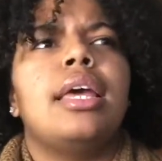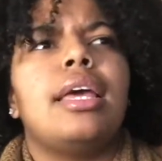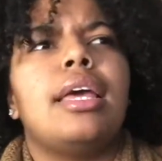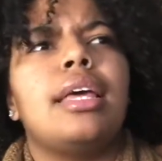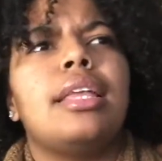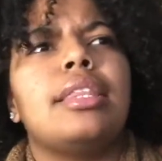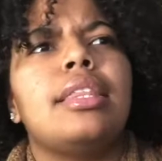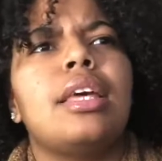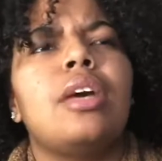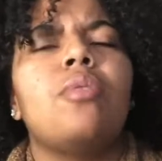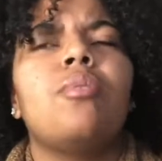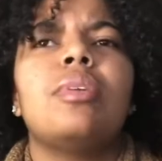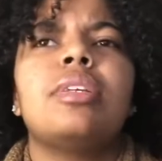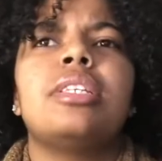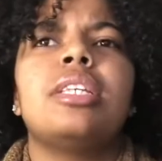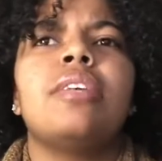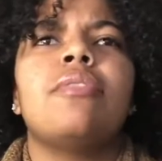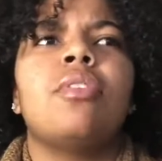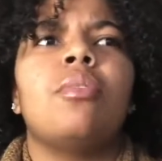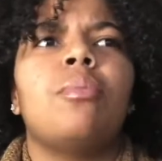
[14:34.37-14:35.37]
And then what's
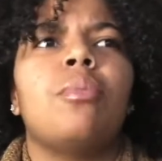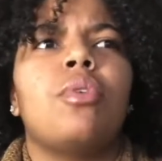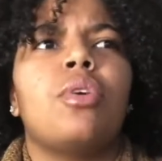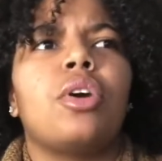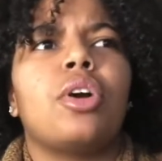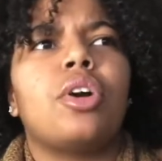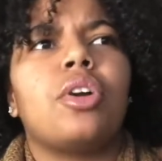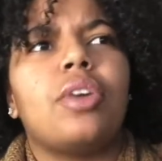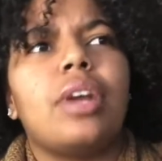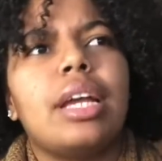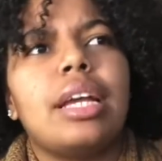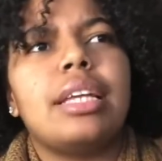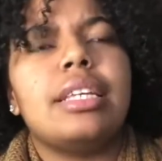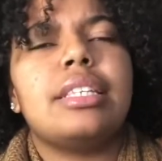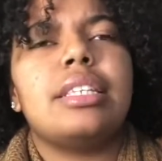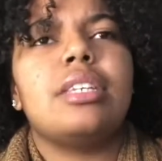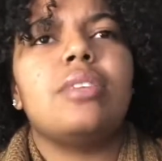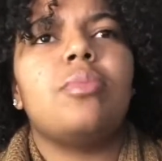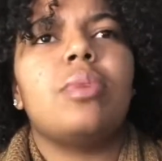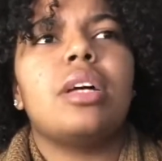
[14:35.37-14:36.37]
even more
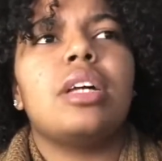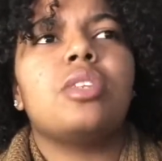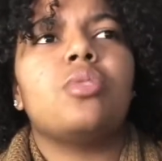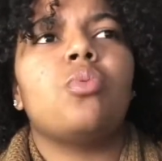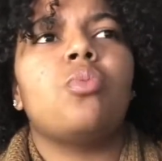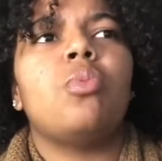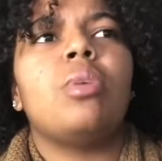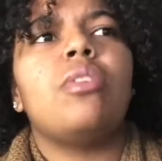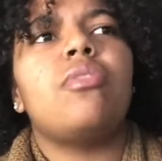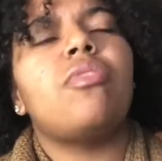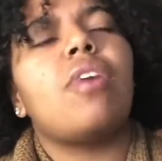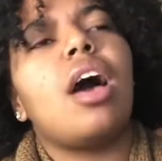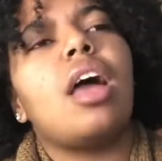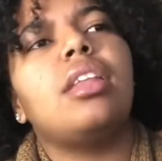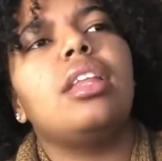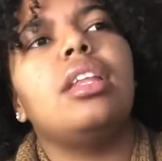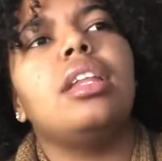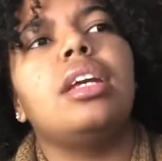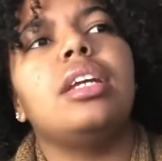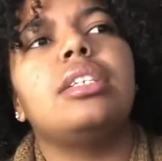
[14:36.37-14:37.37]
crazy was when we
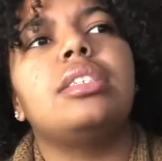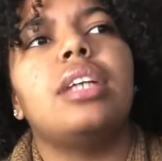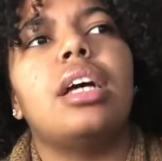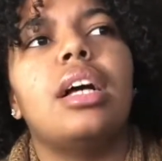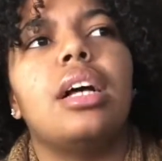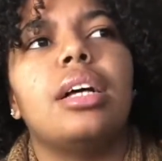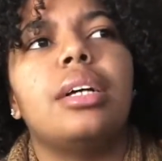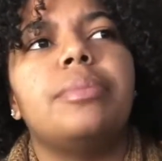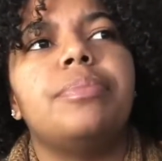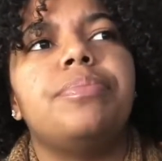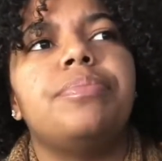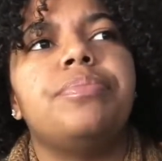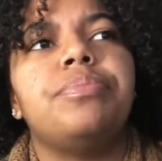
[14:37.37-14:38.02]
finally linked up,